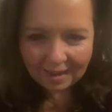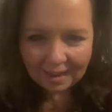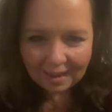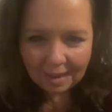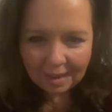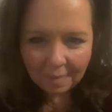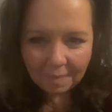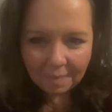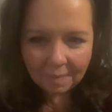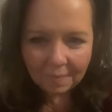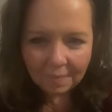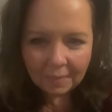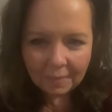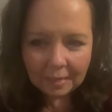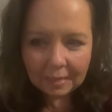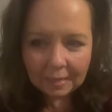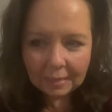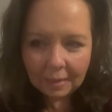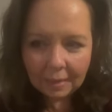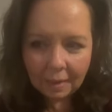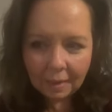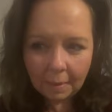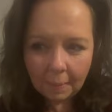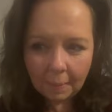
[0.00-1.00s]
In
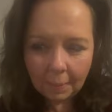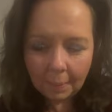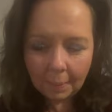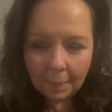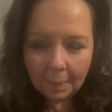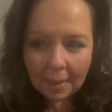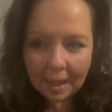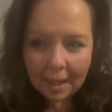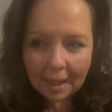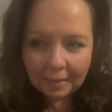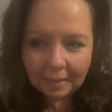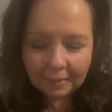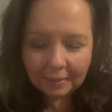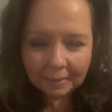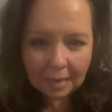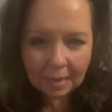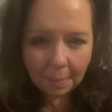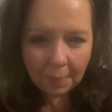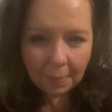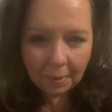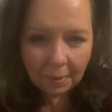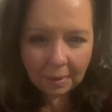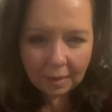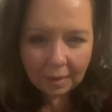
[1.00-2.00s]
this past
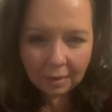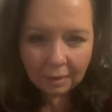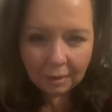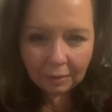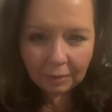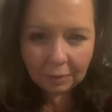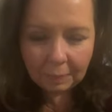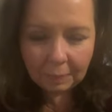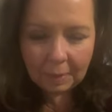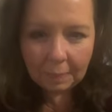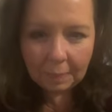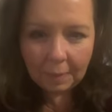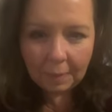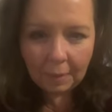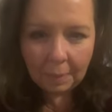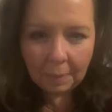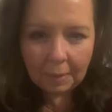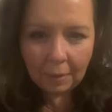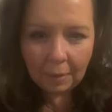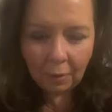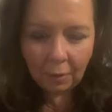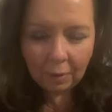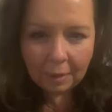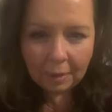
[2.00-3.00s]
couple years, people have
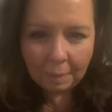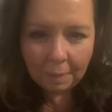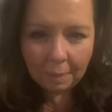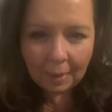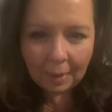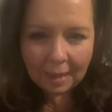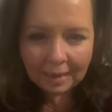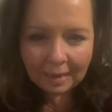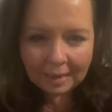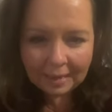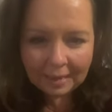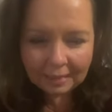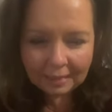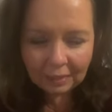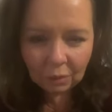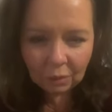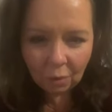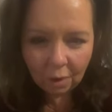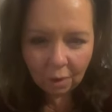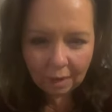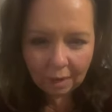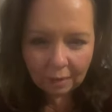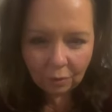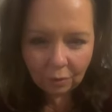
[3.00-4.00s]
been looking Planty
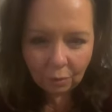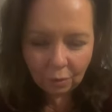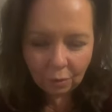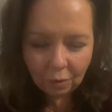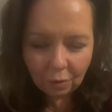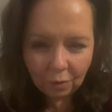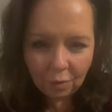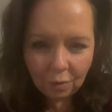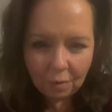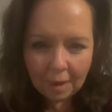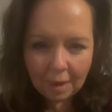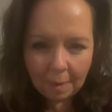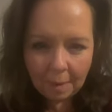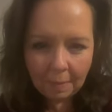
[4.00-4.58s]
sorry through.